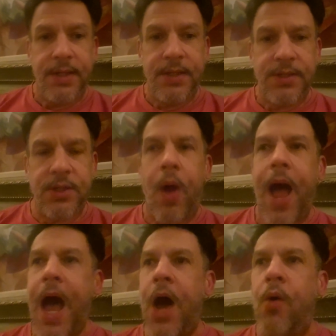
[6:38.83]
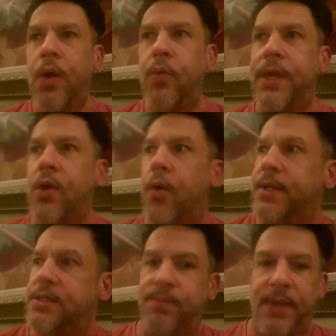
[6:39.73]
So how are we
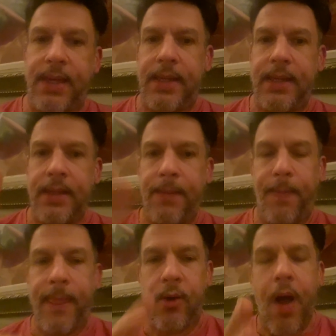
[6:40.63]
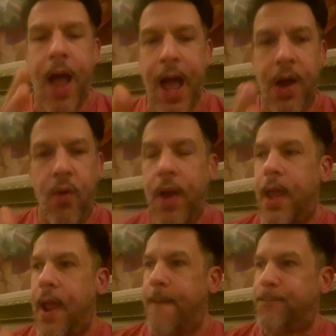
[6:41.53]
going to be, how
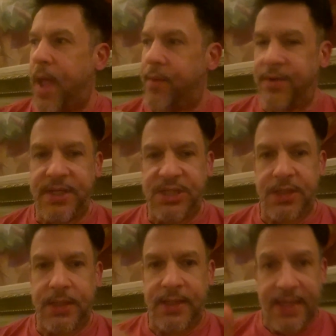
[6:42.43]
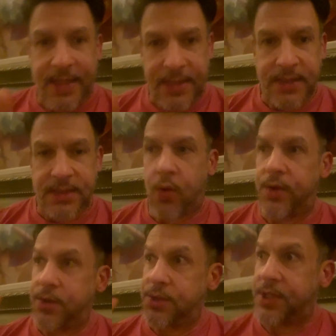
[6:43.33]
are these kids
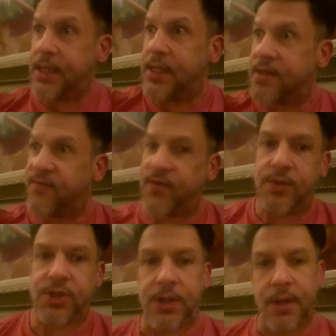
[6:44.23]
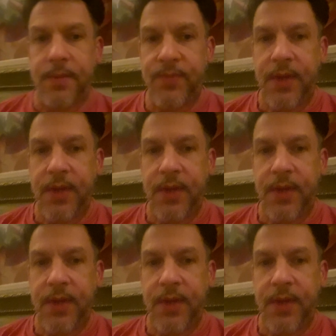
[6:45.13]
going to lead the future?